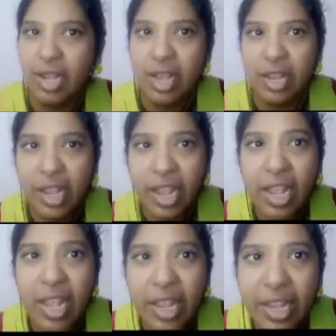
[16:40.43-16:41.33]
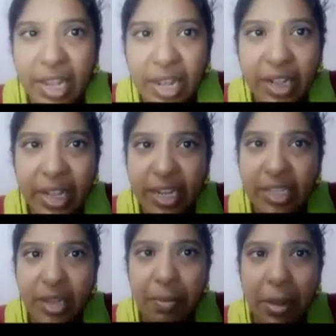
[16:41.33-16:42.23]
Okay, here there is
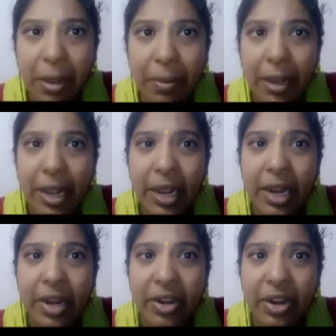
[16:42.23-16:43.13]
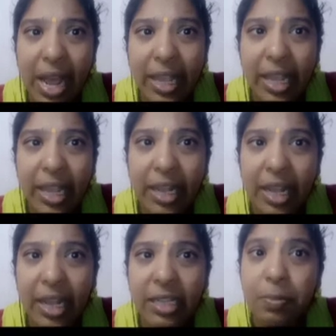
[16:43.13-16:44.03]
a baby dragging
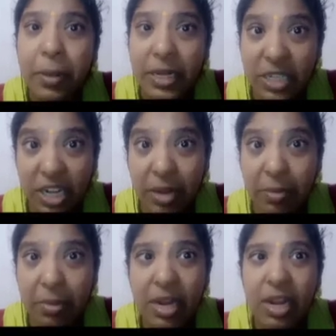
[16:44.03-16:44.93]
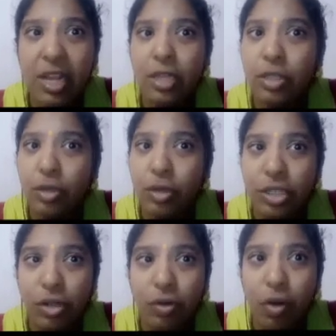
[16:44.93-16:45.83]
this pet animal, so it is
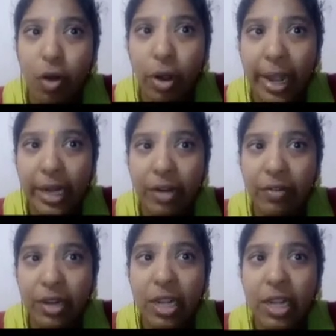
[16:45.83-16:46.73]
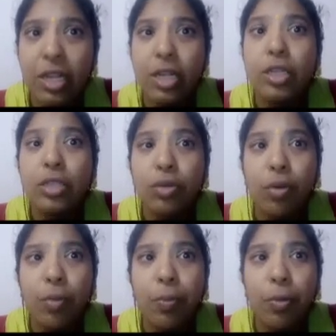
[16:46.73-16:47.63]
a wrong activity.
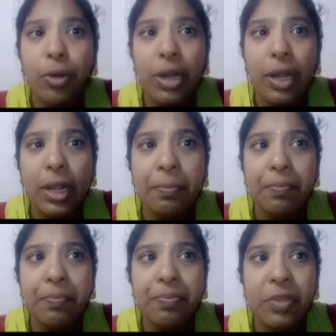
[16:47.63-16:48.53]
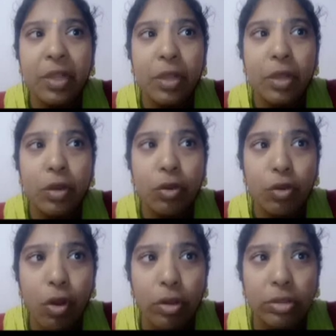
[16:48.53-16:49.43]
So put a
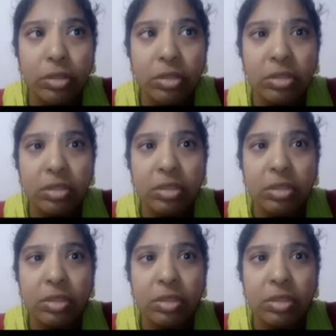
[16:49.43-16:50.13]
cross